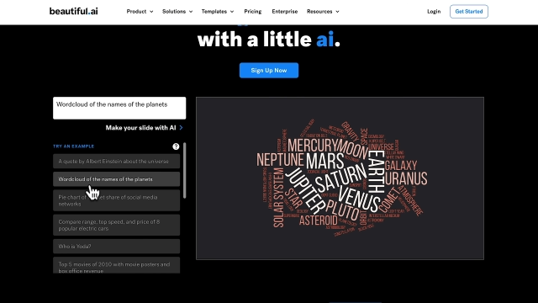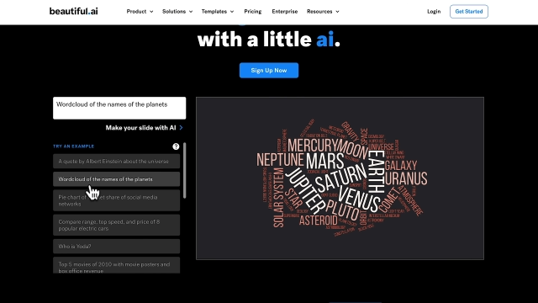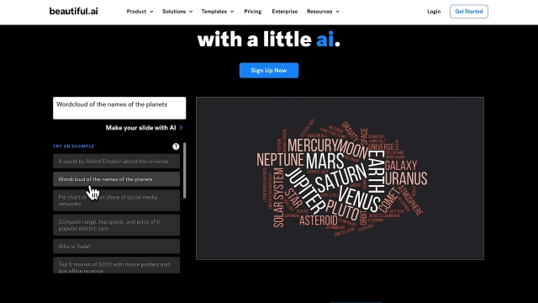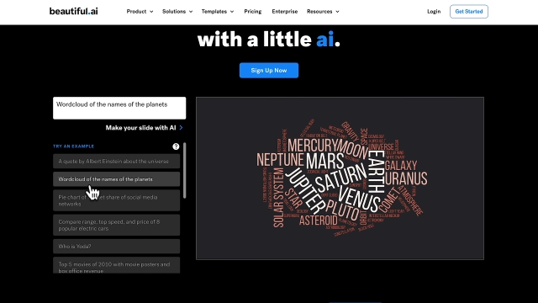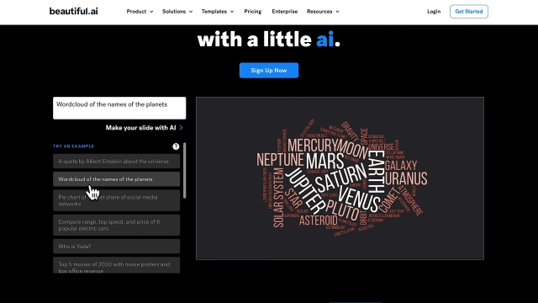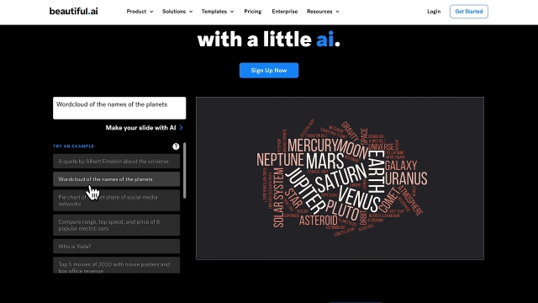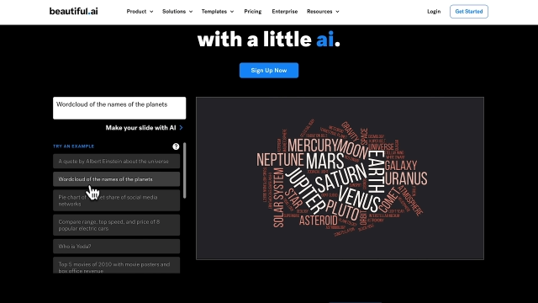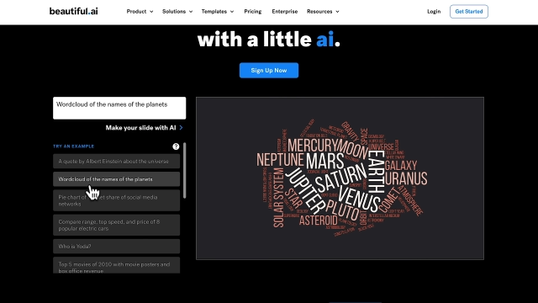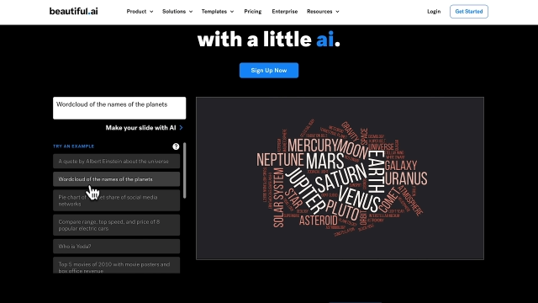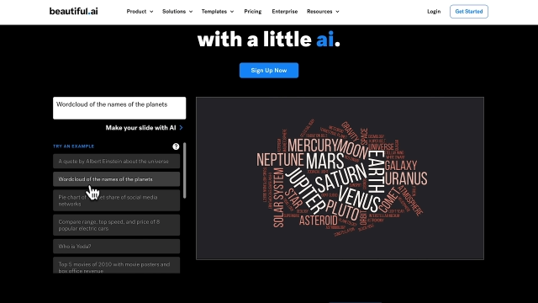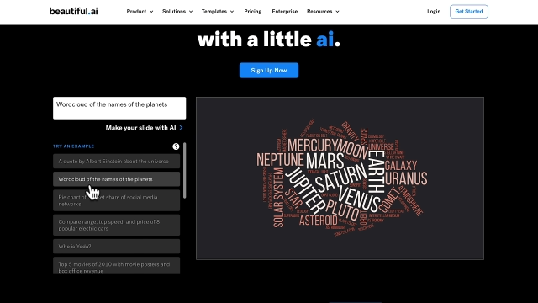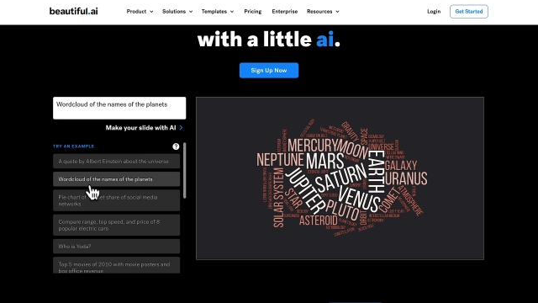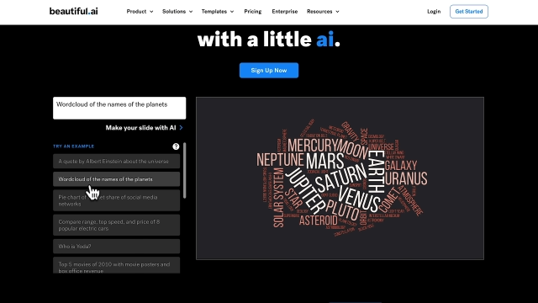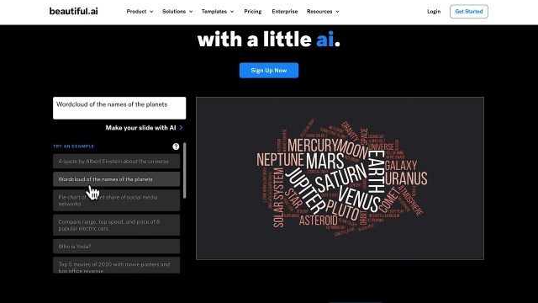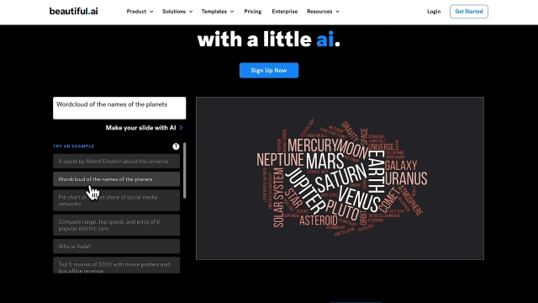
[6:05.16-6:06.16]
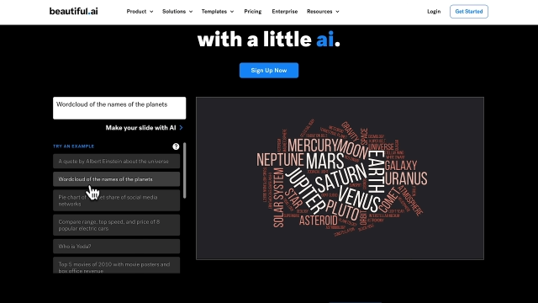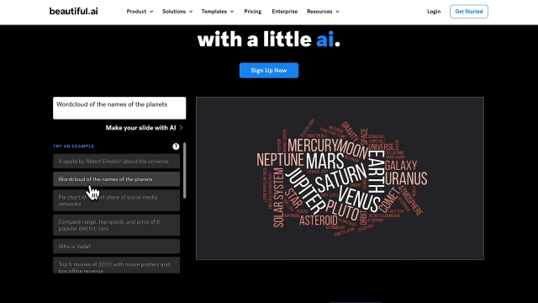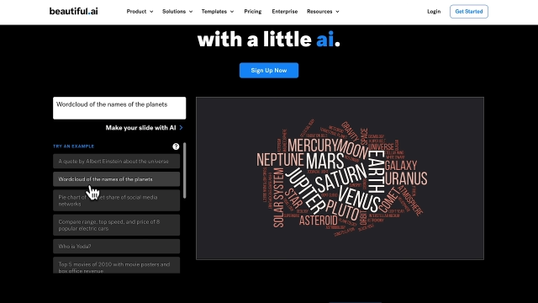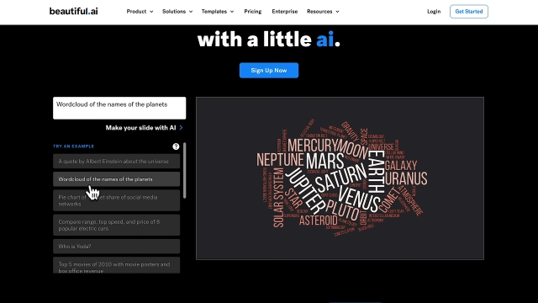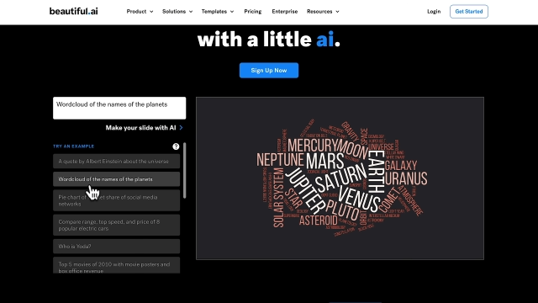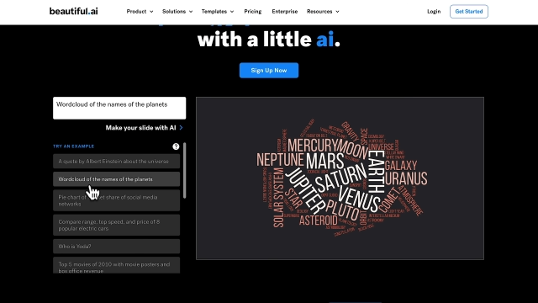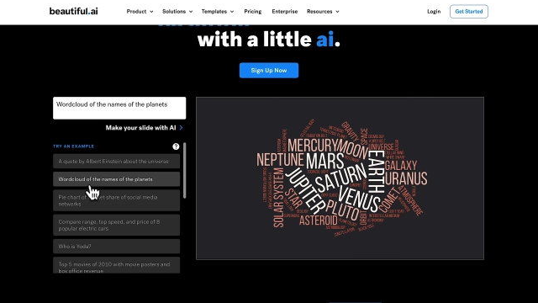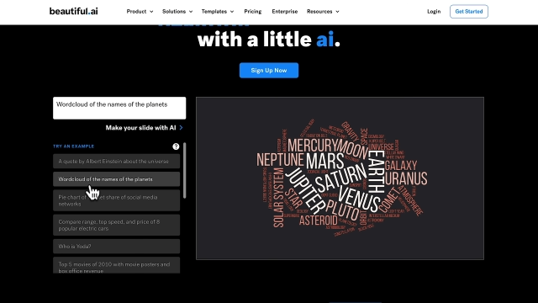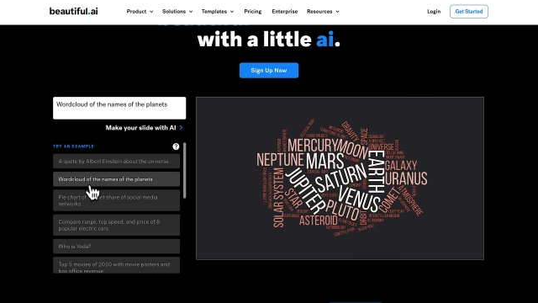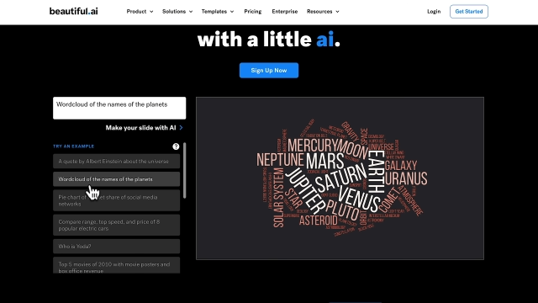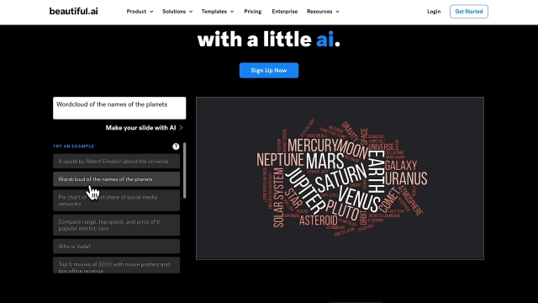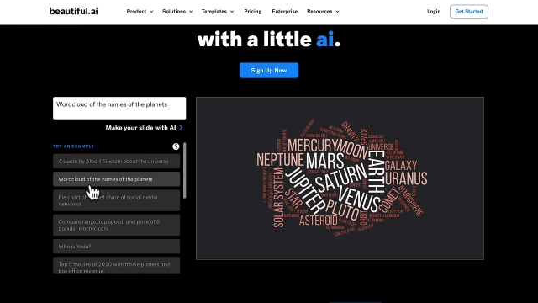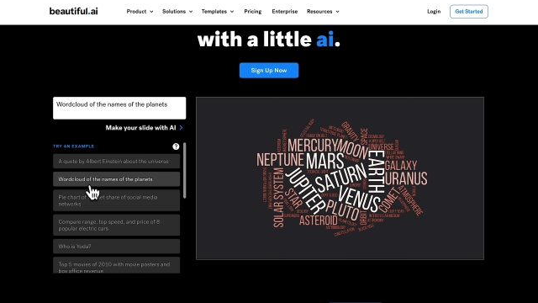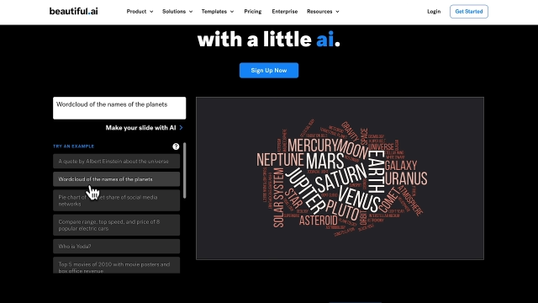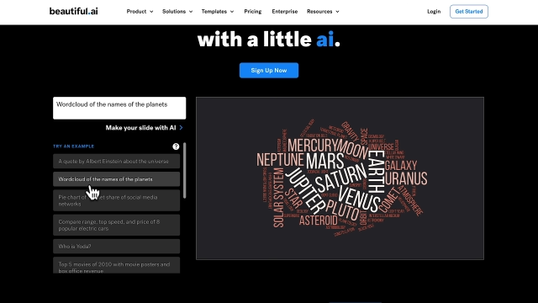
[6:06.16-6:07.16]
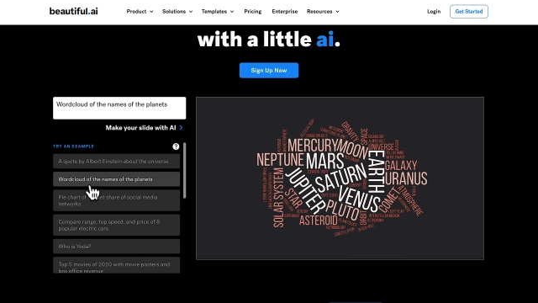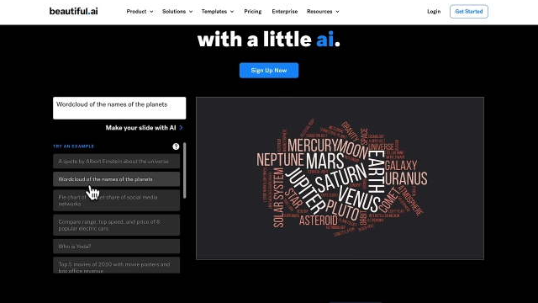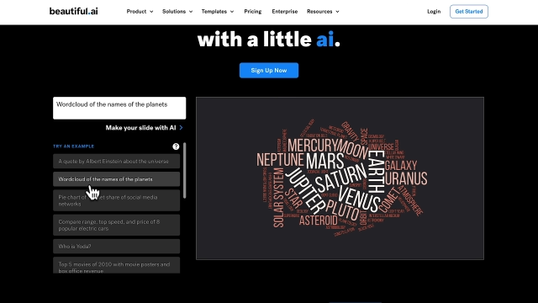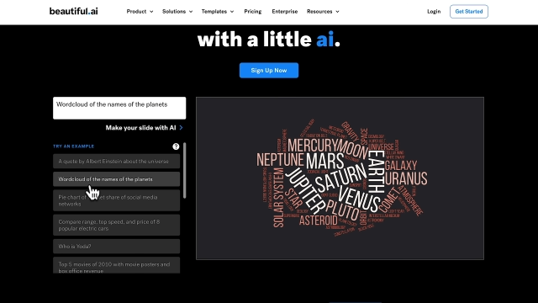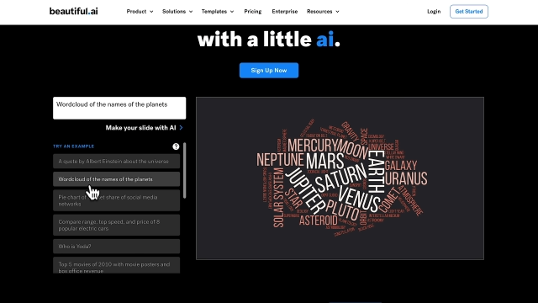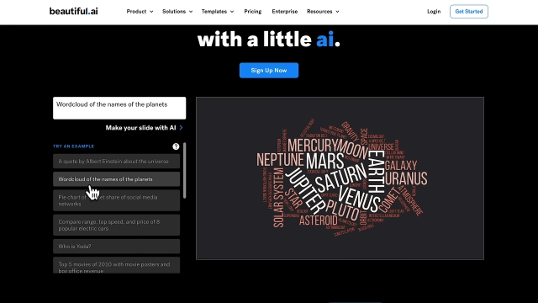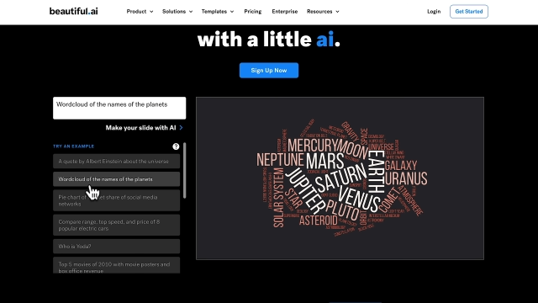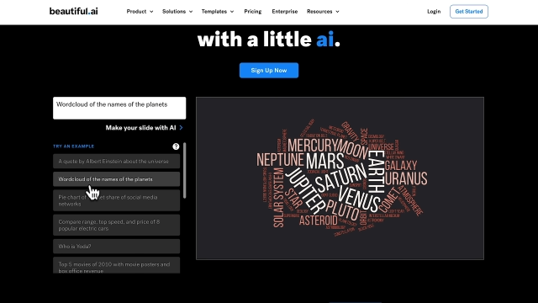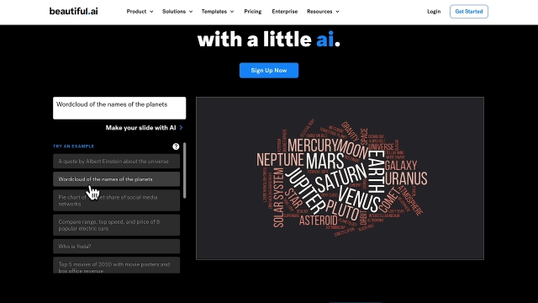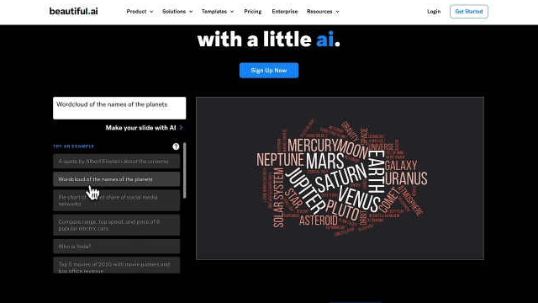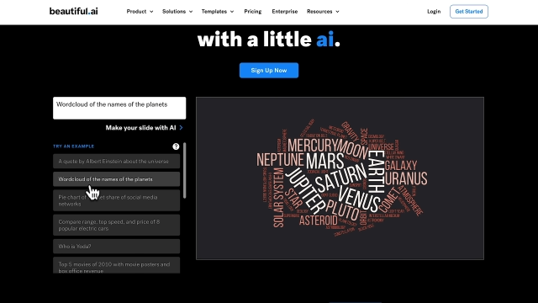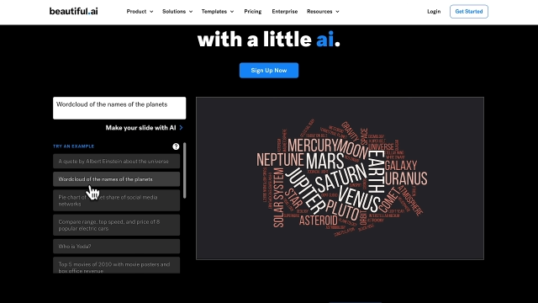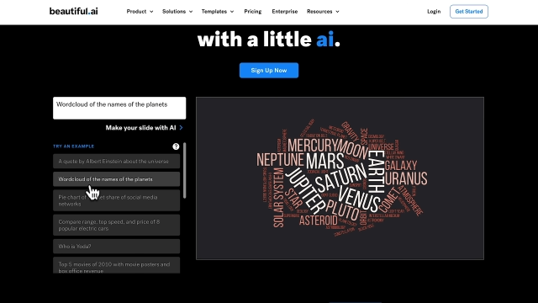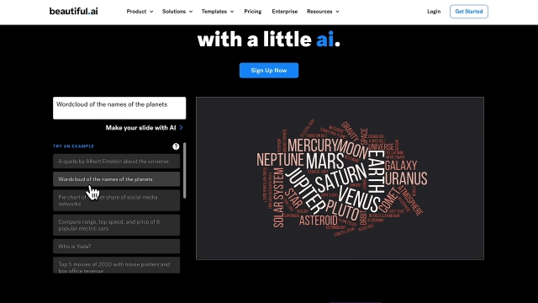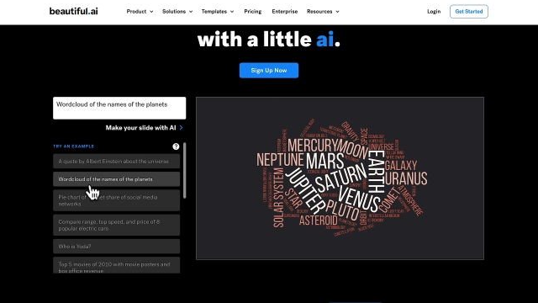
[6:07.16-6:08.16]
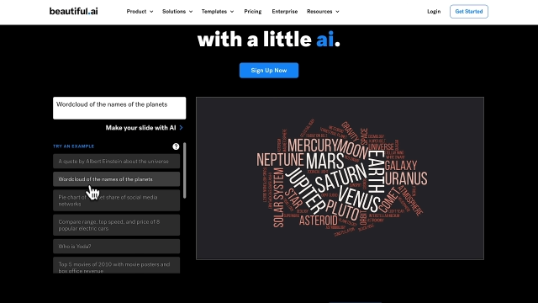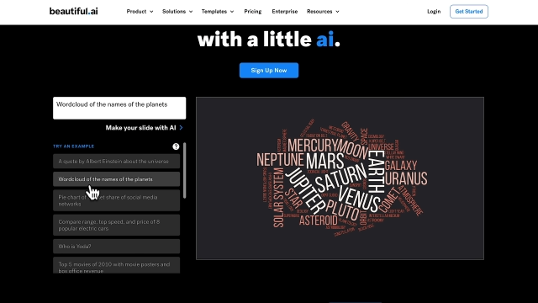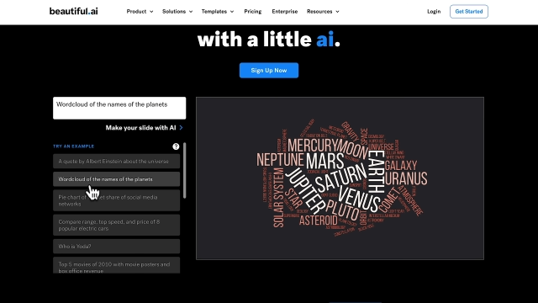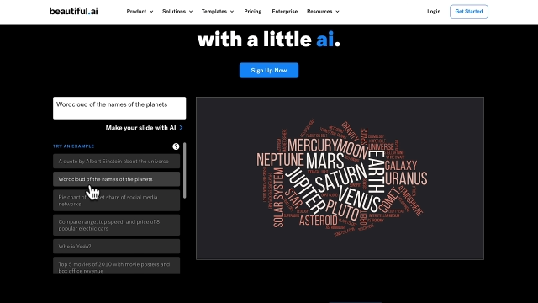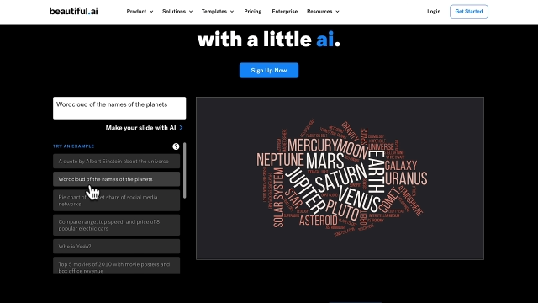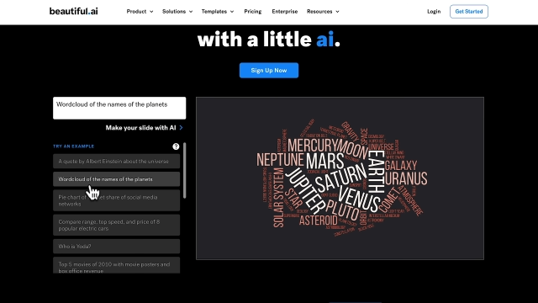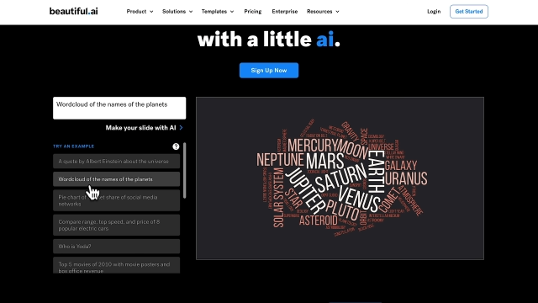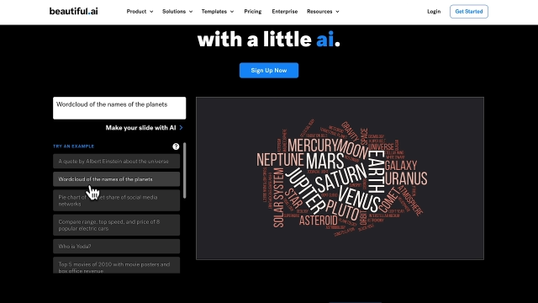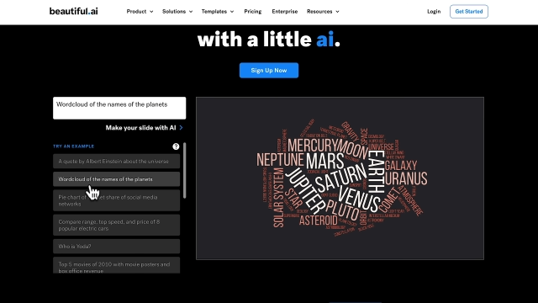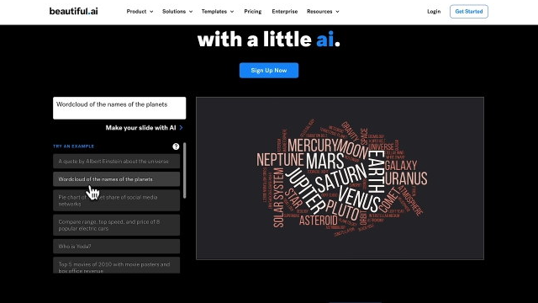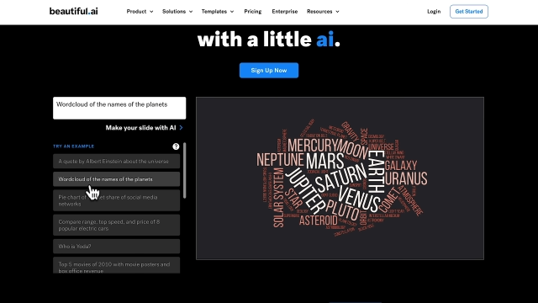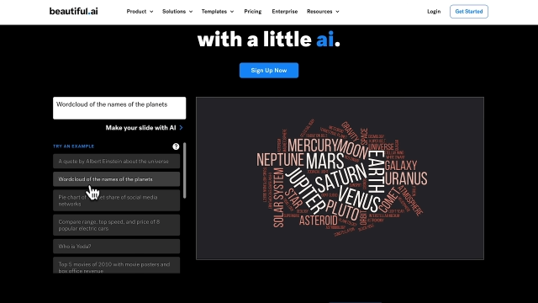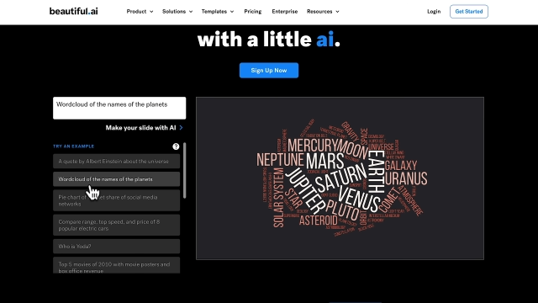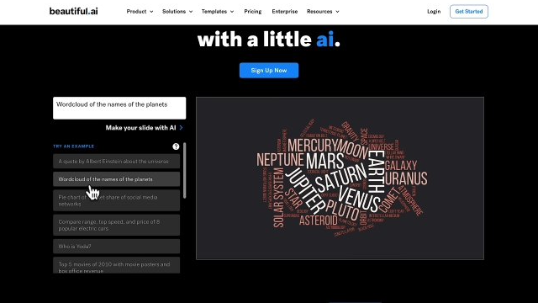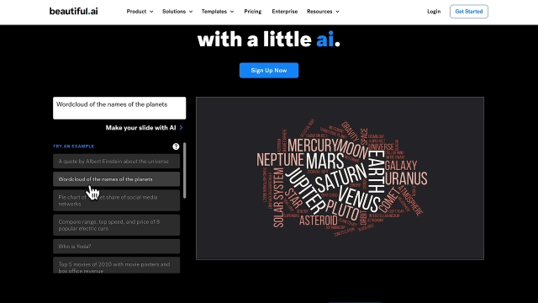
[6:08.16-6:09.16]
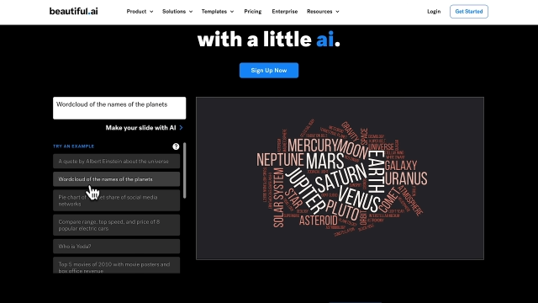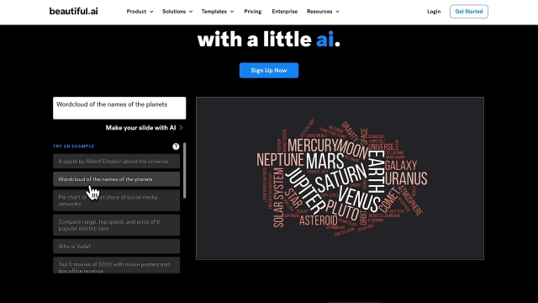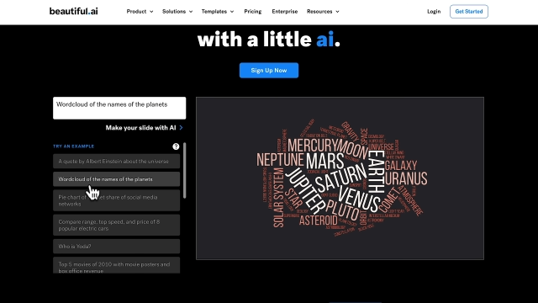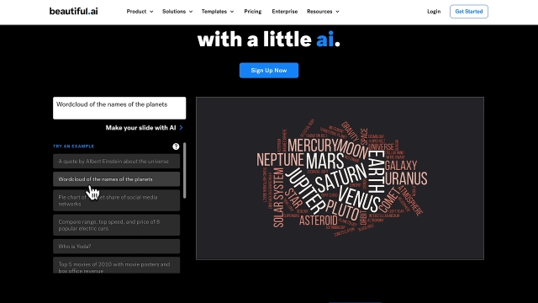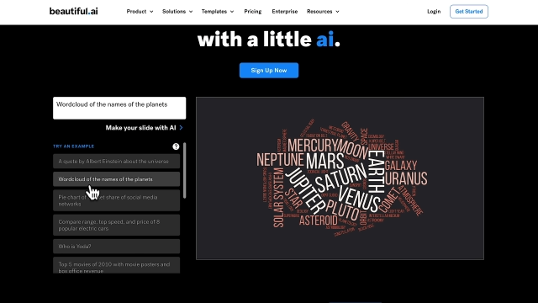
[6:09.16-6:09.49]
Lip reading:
(no speaker visible)